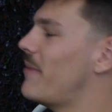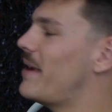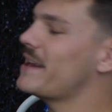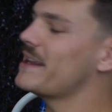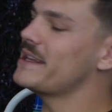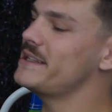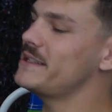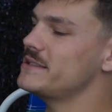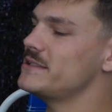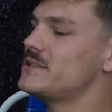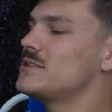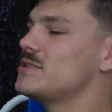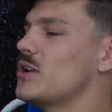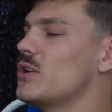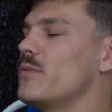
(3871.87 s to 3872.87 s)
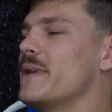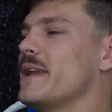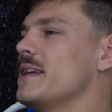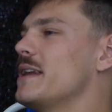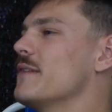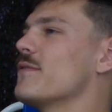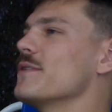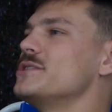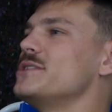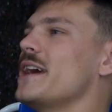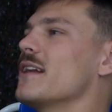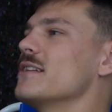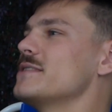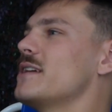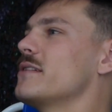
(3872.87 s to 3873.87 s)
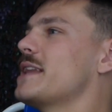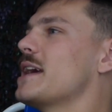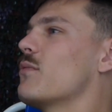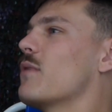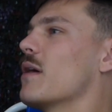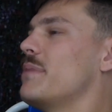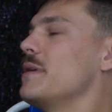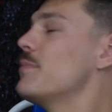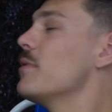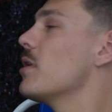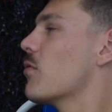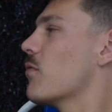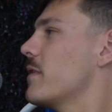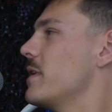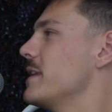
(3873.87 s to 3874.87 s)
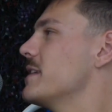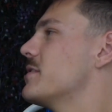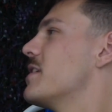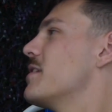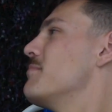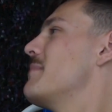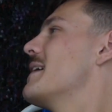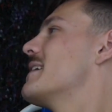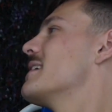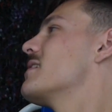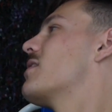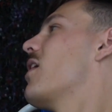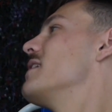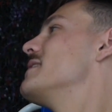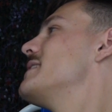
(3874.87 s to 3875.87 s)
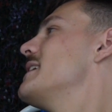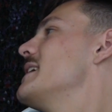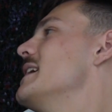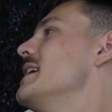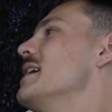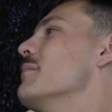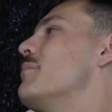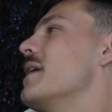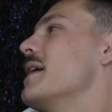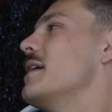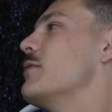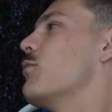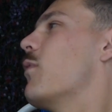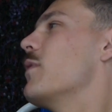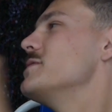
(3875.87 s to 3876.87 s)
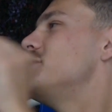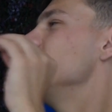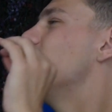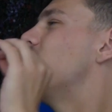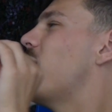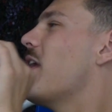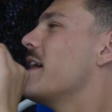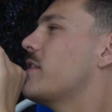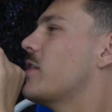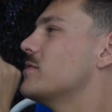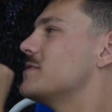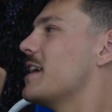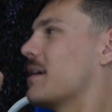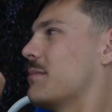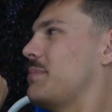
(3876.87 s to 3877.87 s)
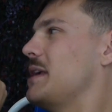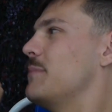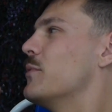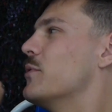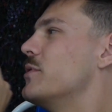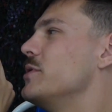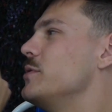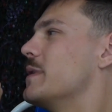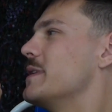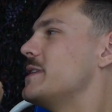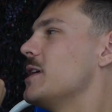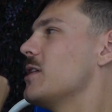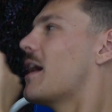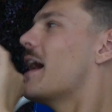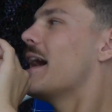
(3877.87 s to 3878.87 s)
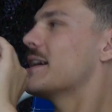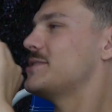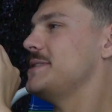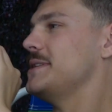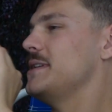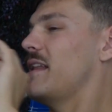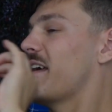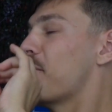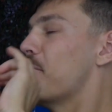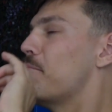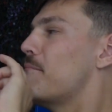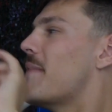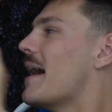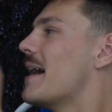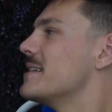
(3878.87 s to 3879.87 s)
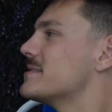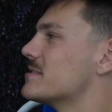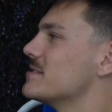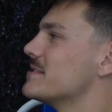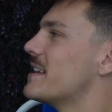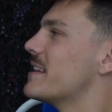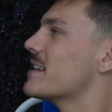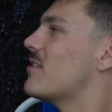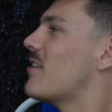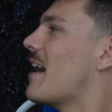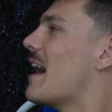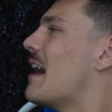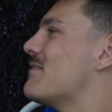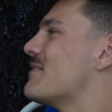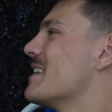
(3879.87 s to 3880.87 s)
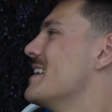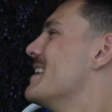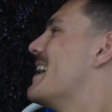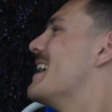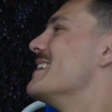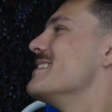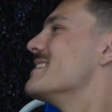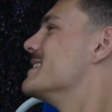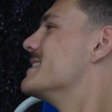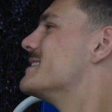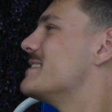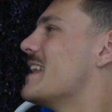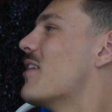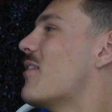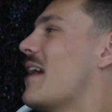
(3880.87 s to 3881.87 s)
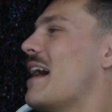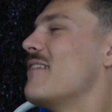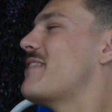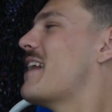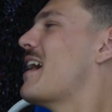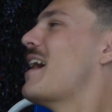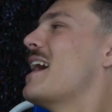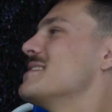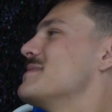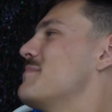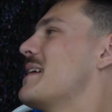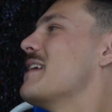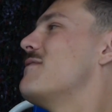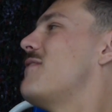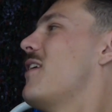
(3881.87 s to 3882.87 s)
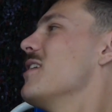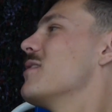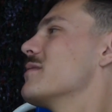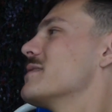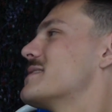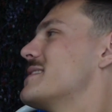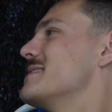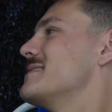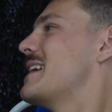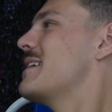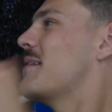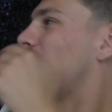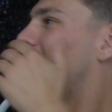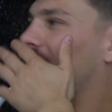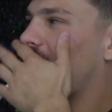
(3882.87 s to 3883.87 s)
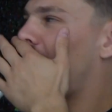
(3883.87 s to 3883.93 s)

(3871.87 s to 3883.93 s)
many different channels out there where people are really good at making content, but once you find those like people who you can tell are actually like masters at the craft, they don't have that as many followers because they might